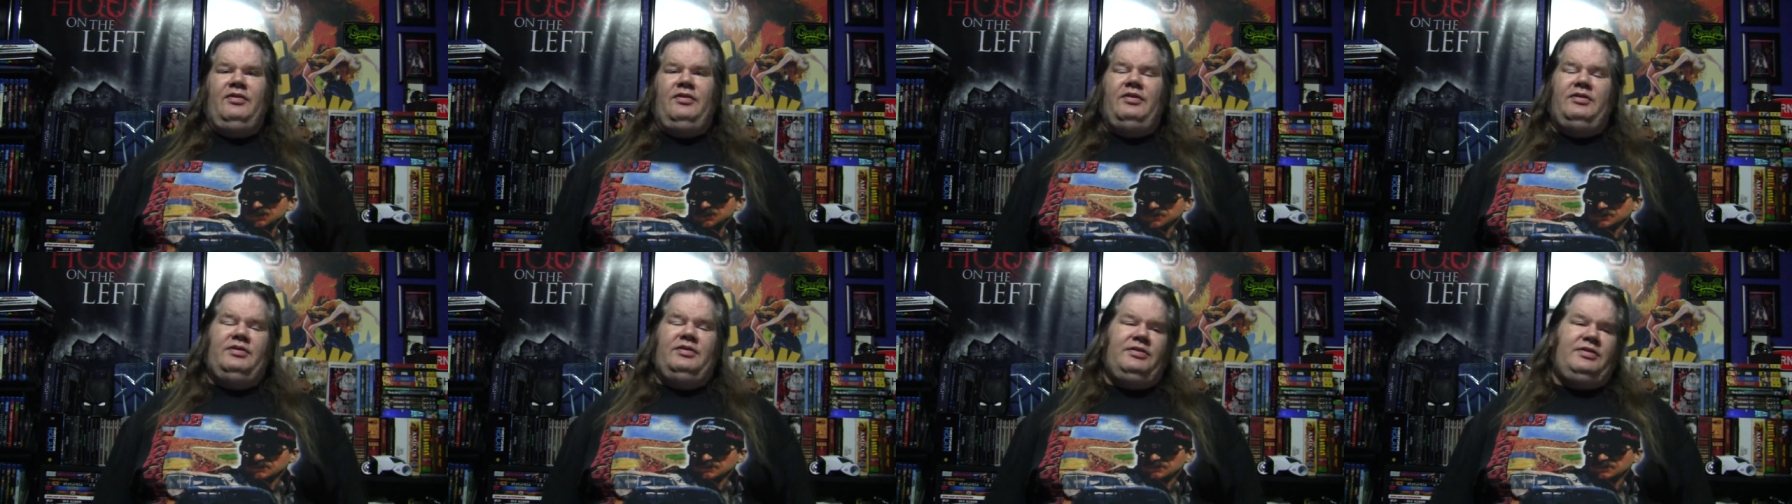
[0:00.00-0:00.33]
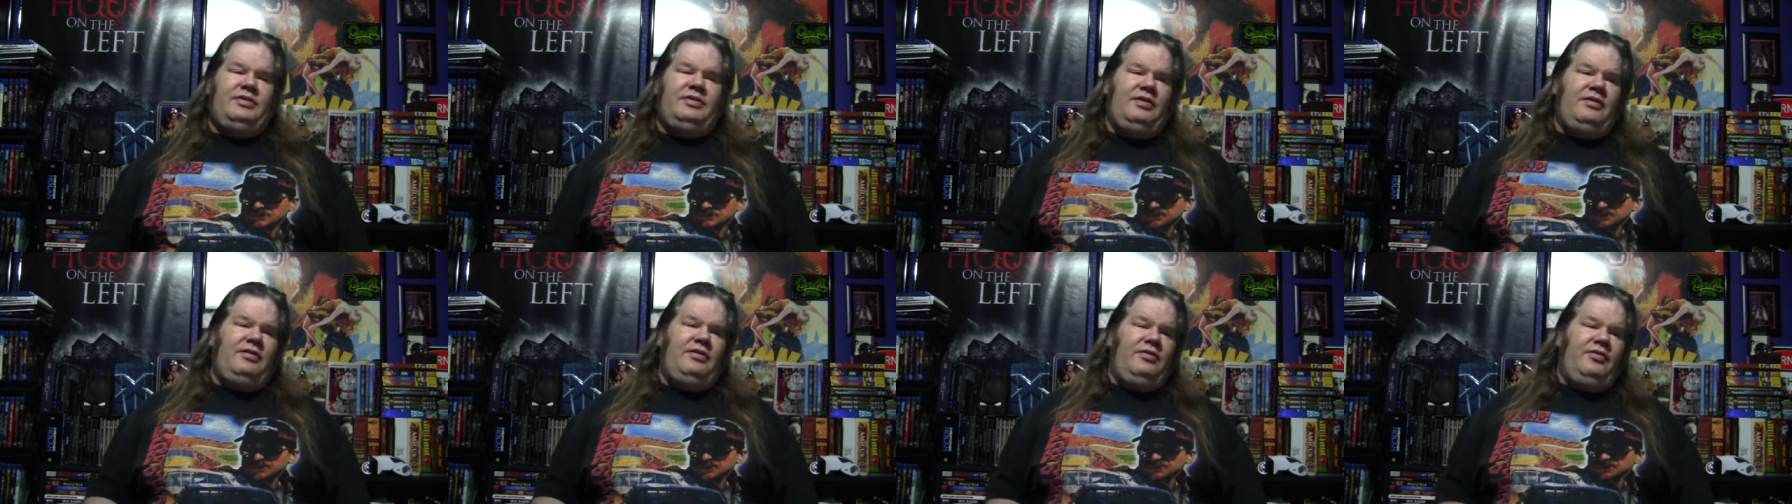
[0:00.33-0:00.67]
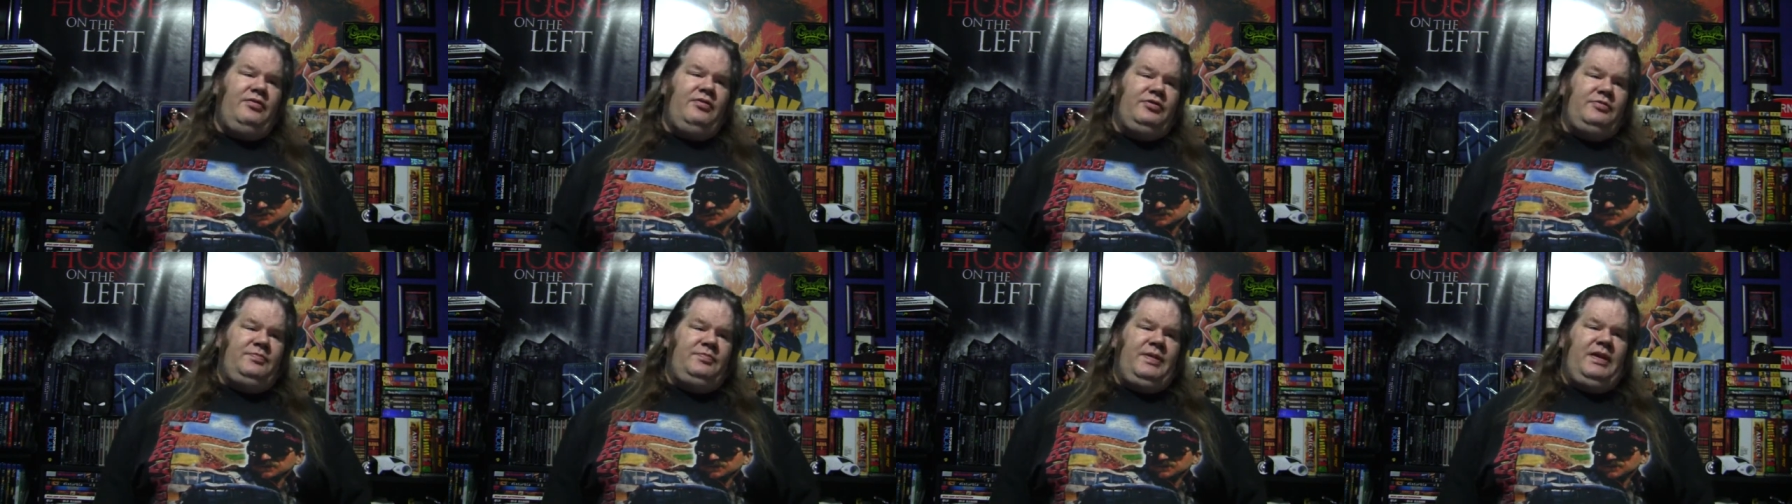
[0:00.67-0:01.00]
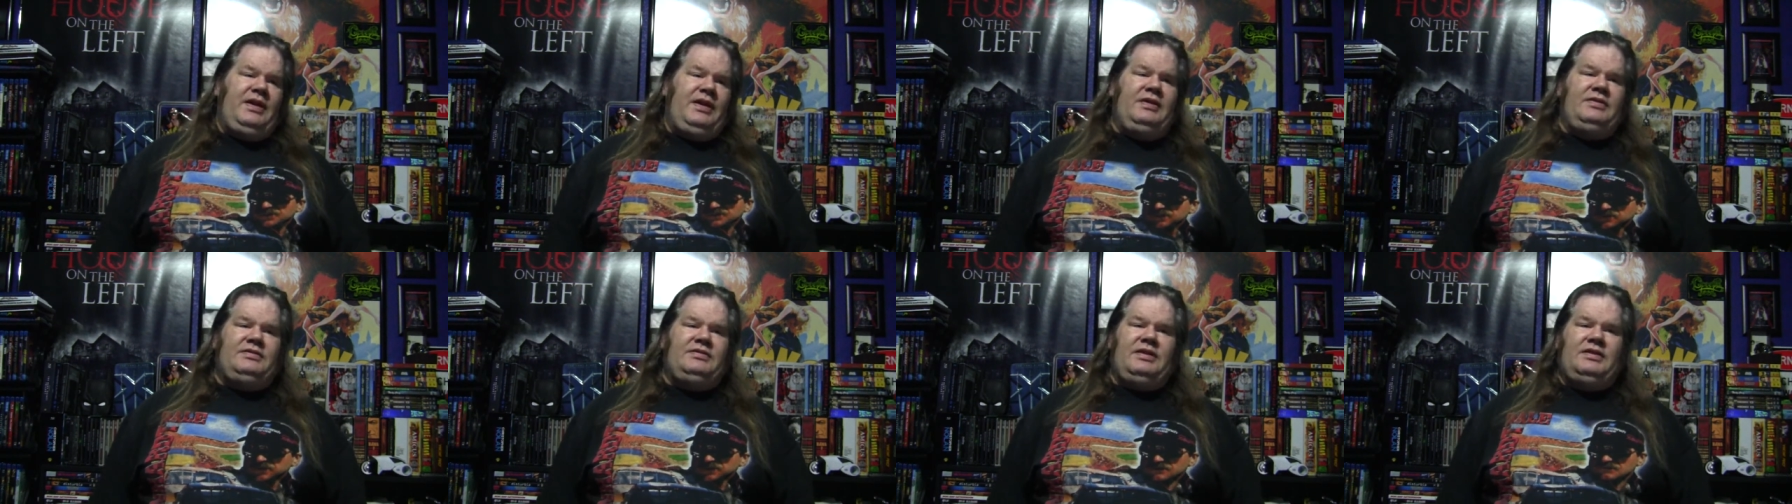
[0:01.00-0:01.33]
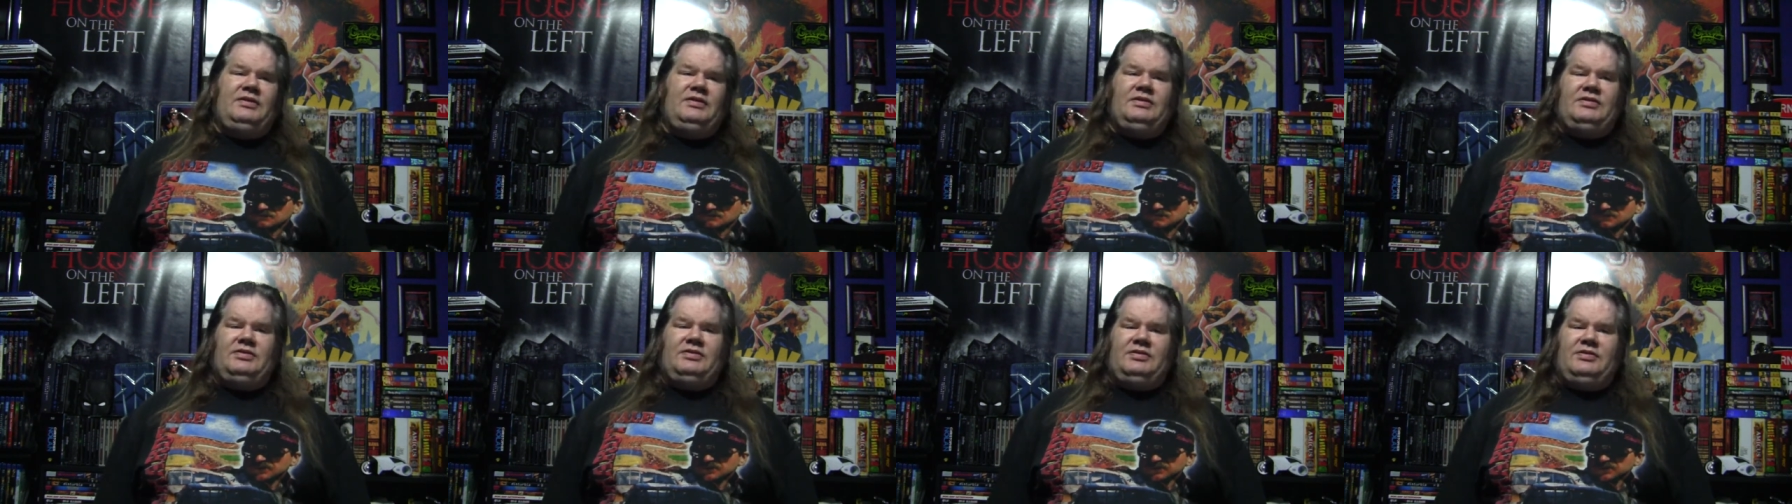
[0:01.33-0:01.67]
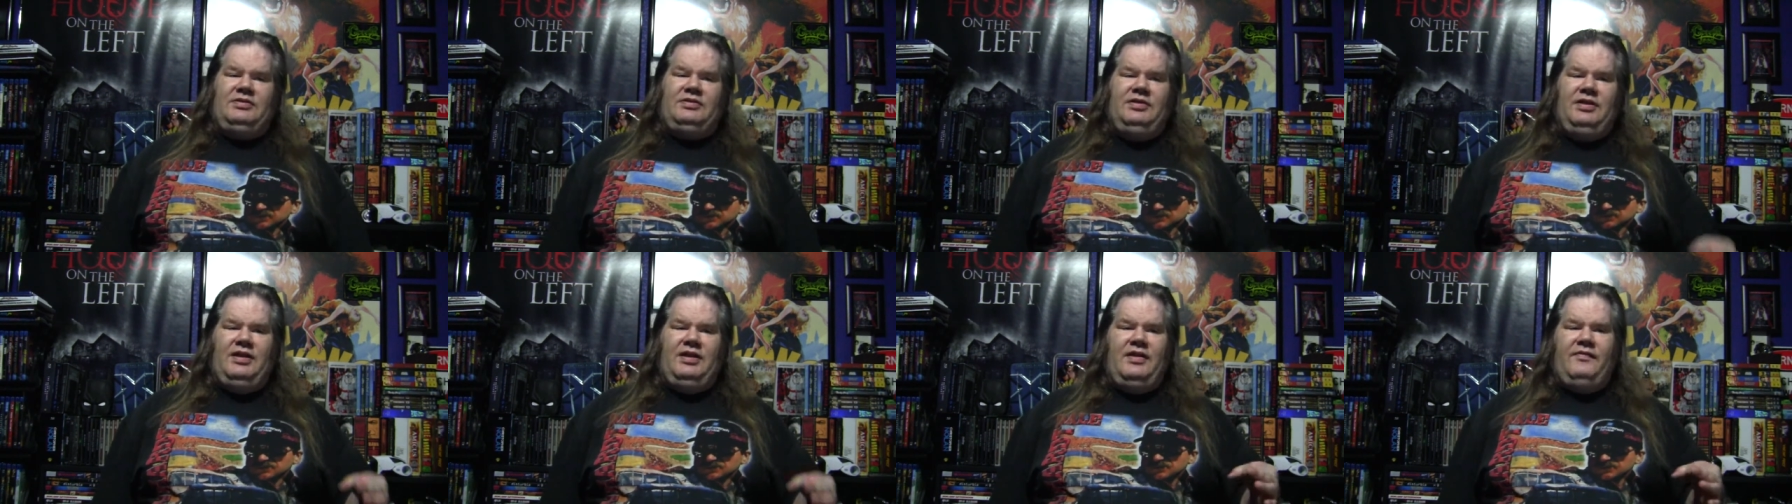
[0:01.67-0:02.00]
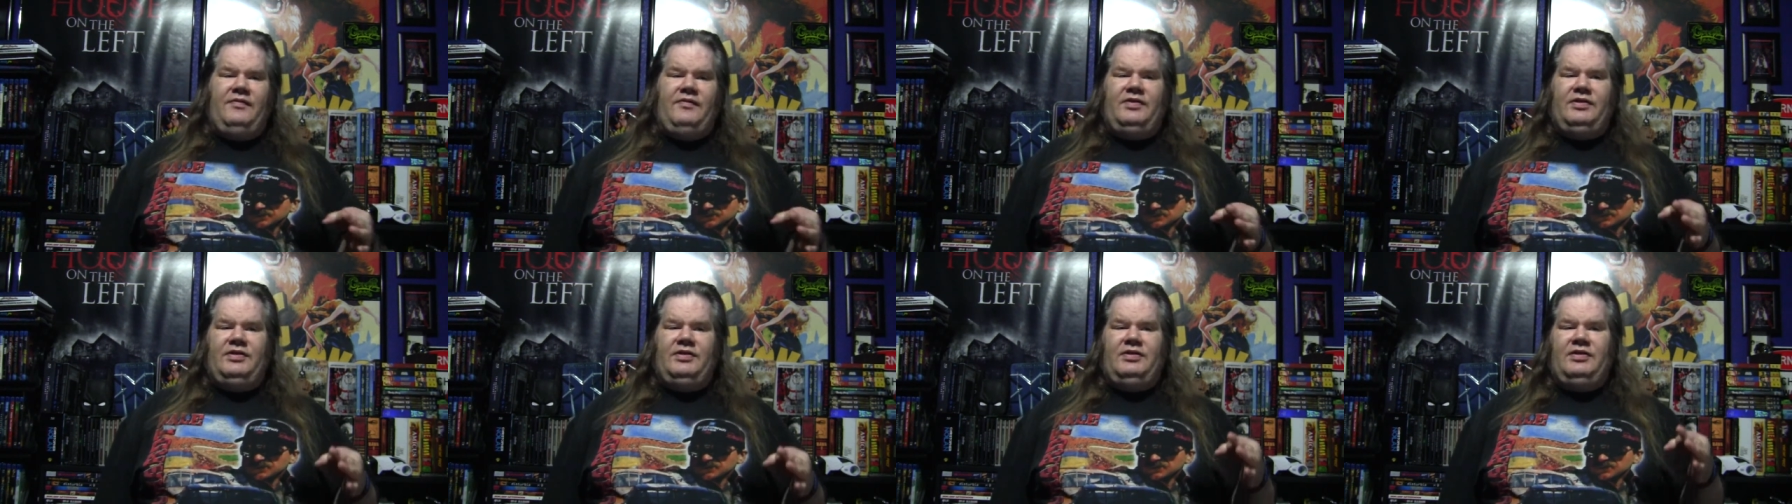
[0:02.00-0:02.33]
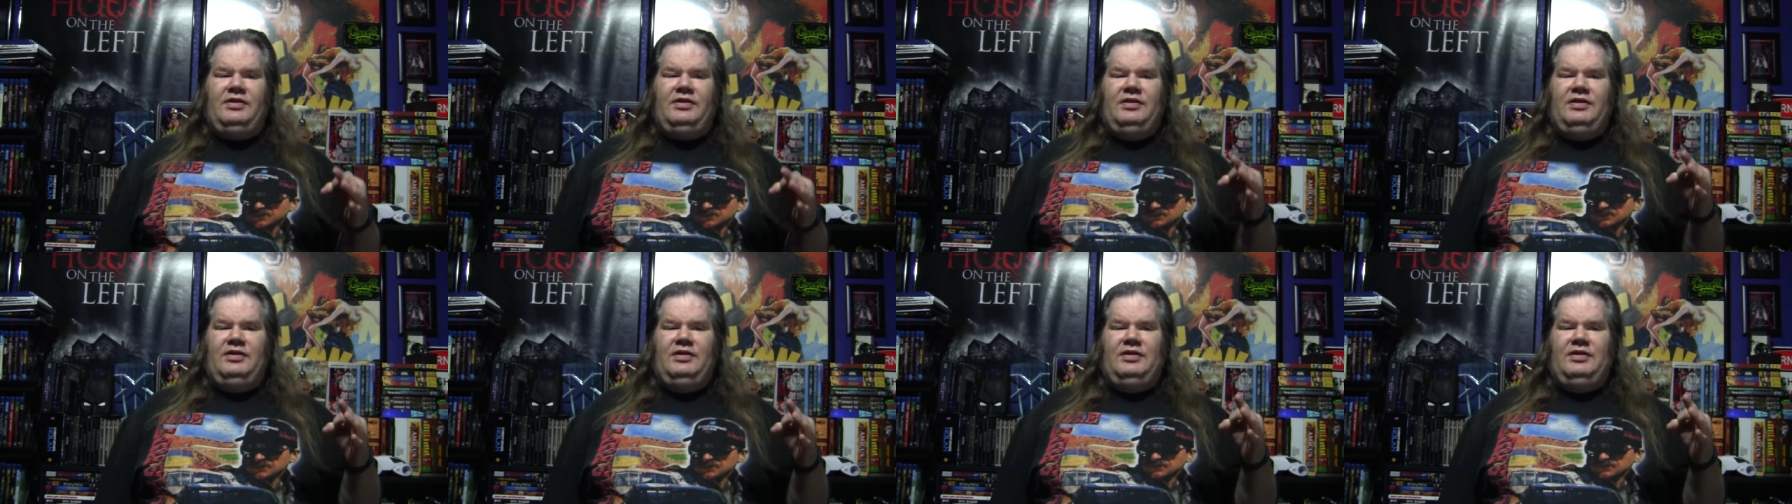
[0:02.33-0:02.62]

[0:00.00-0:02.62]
There are those bands I just never,